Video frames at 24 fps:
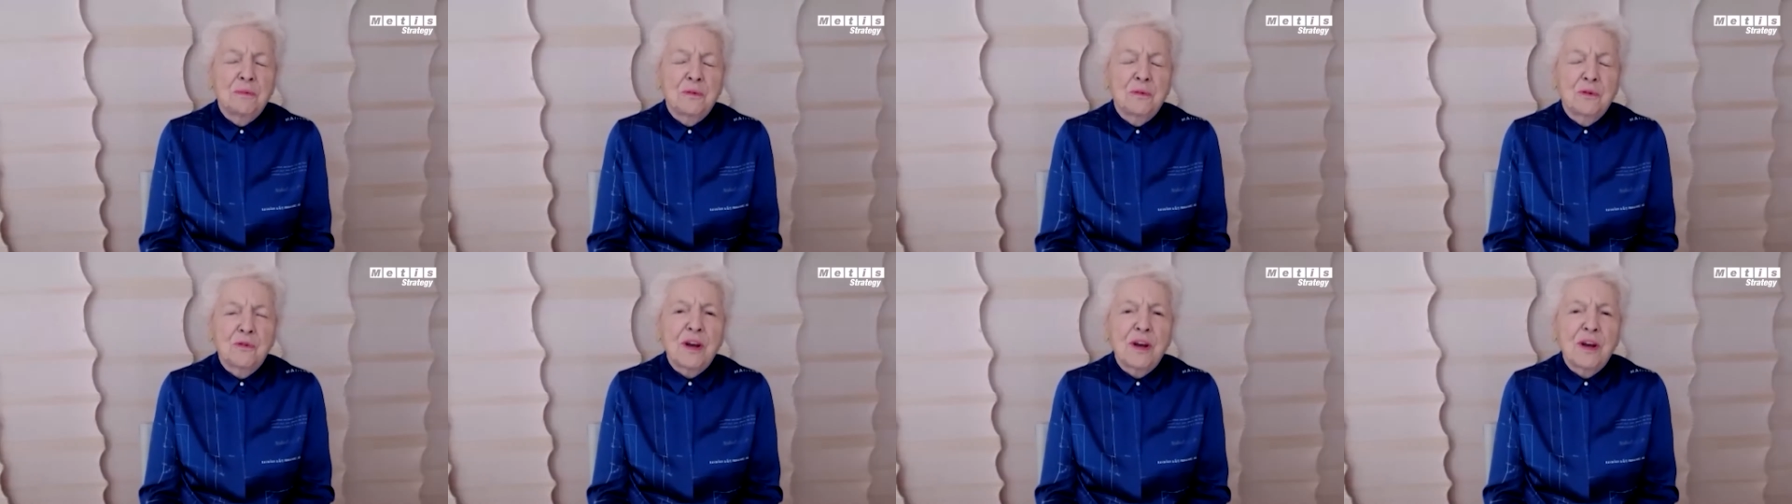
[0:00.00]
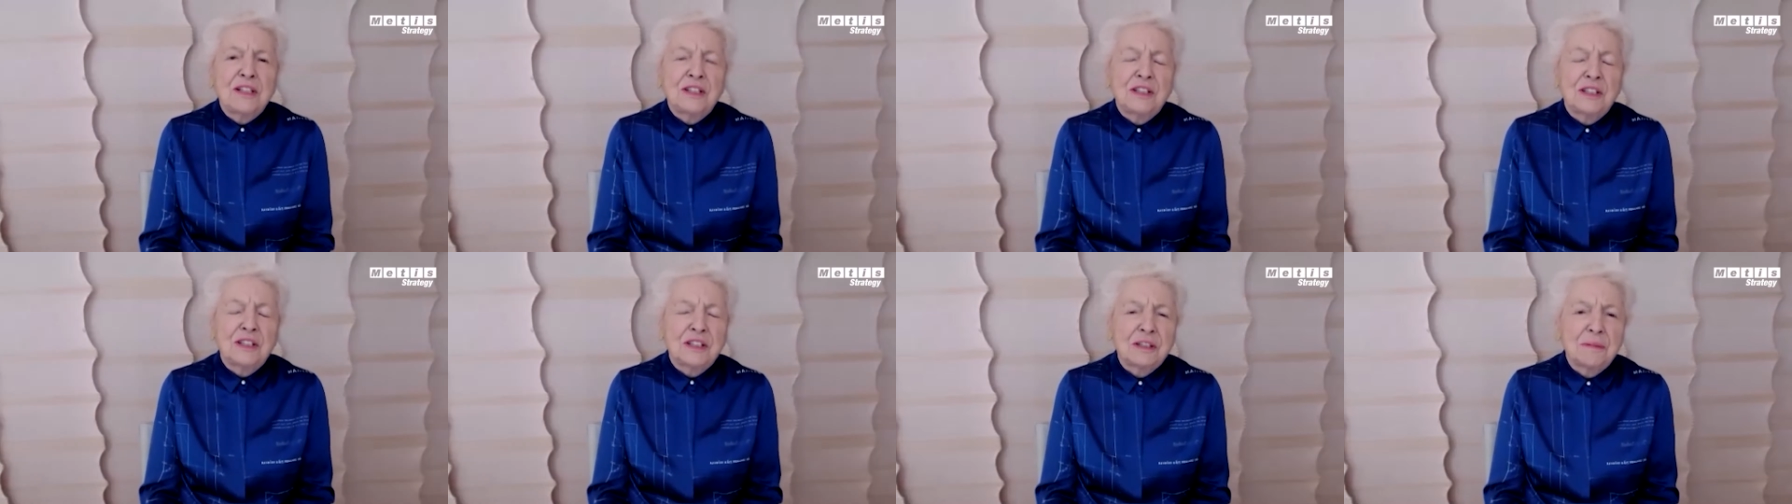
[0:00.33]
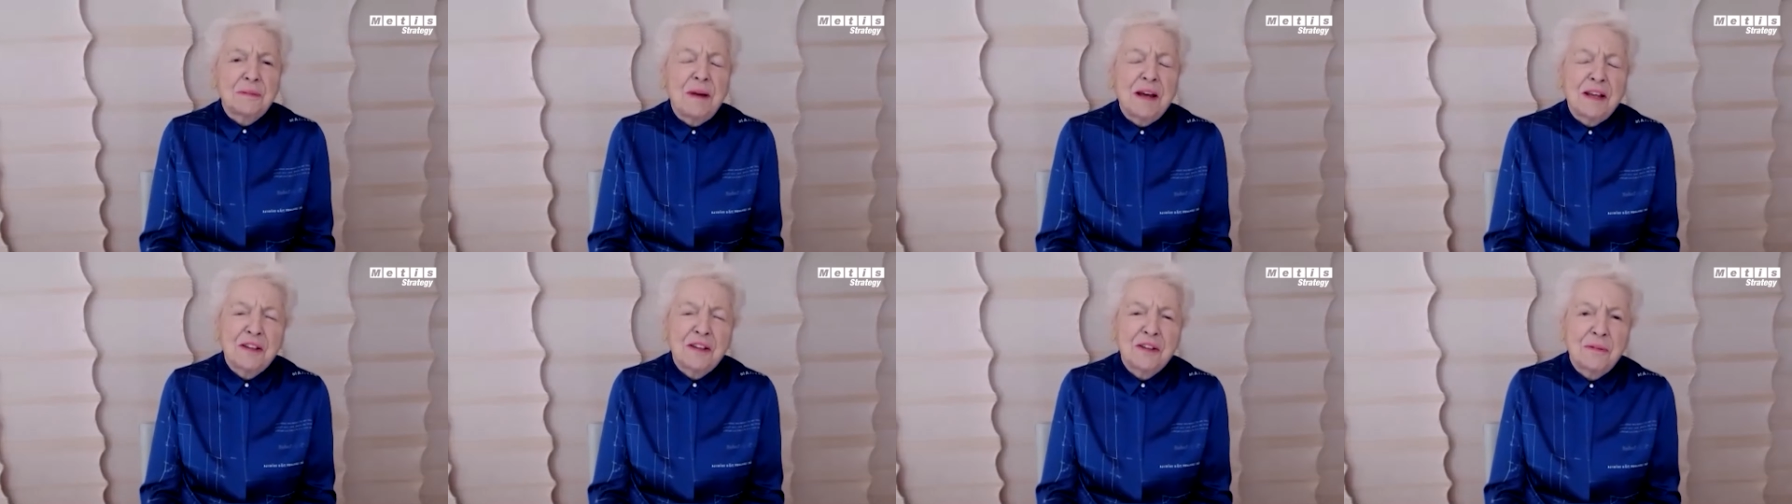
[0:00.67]
greatest
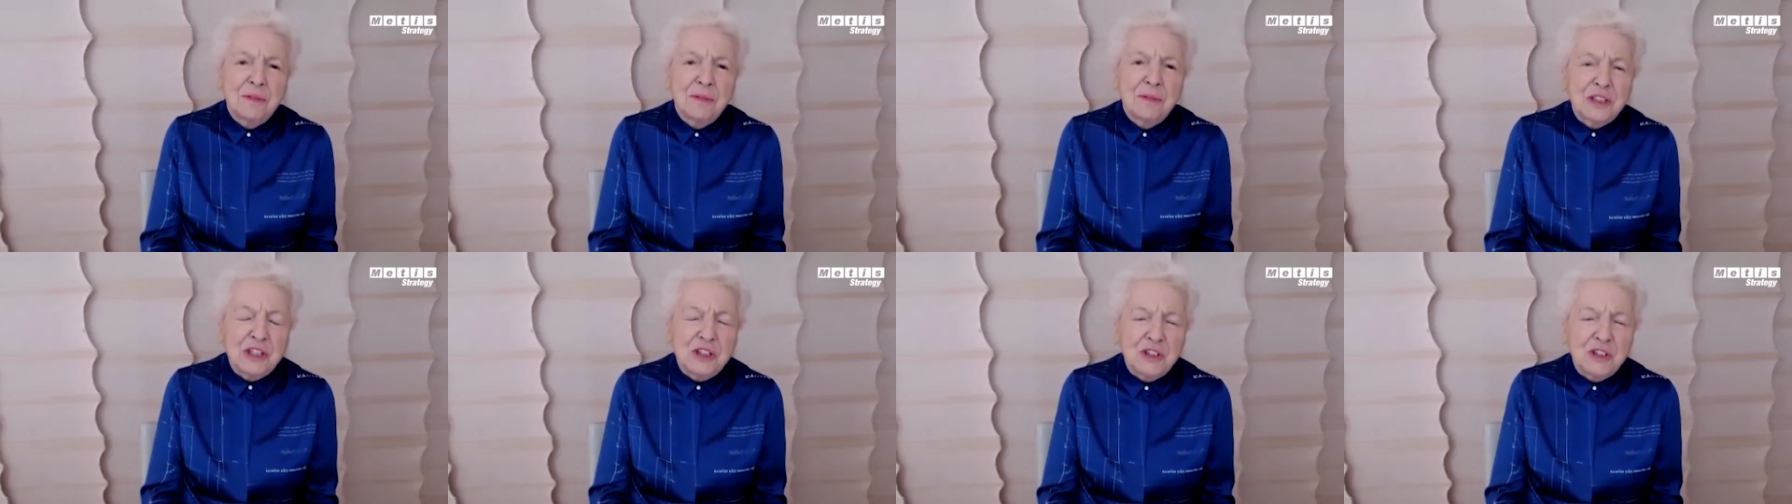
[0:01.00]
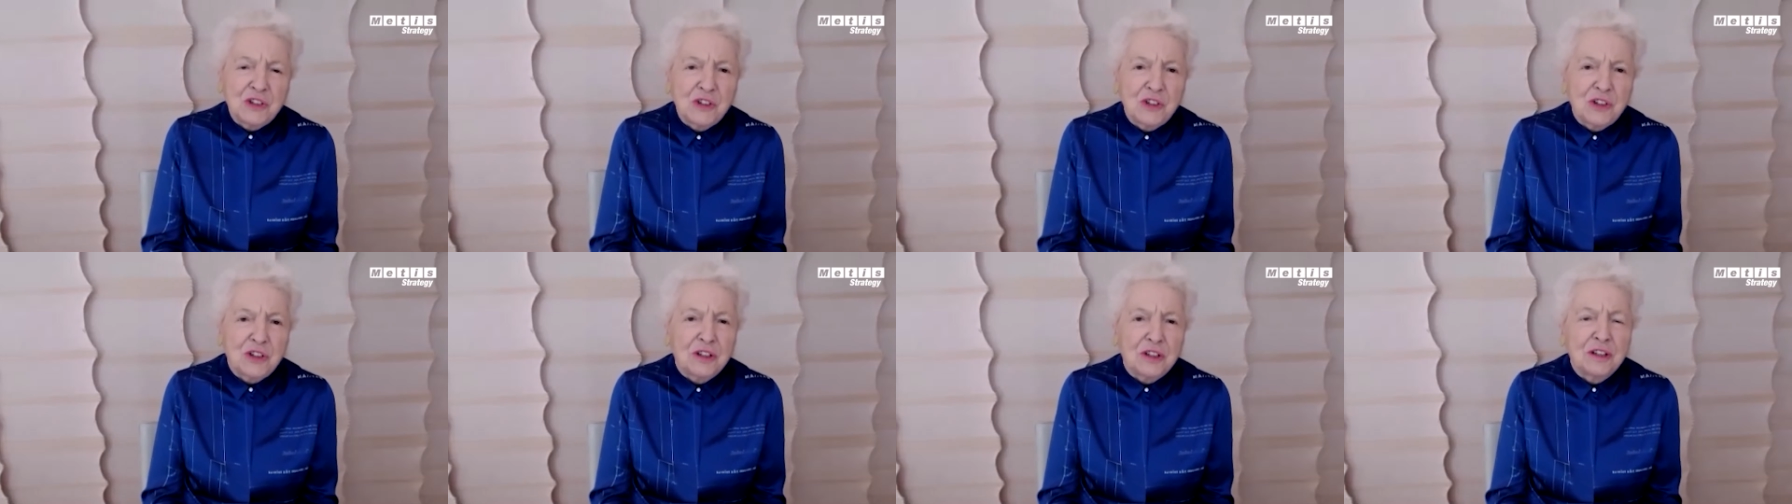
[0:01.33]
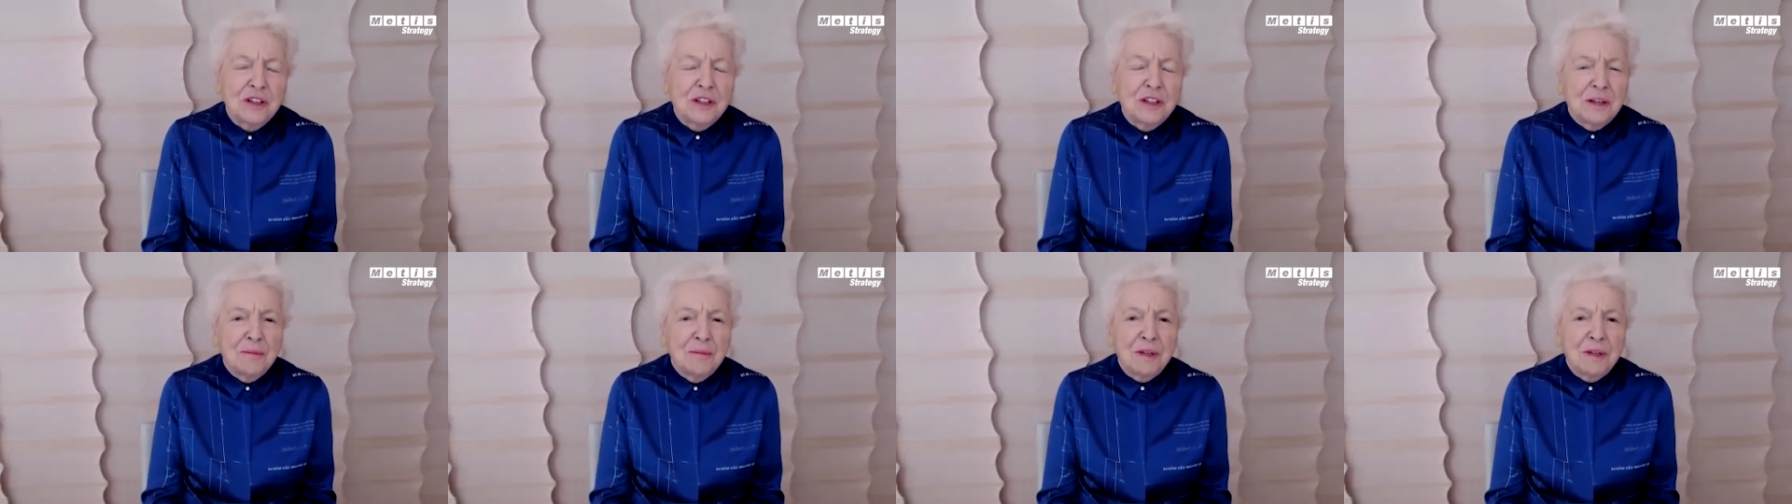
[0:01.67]
mathematician.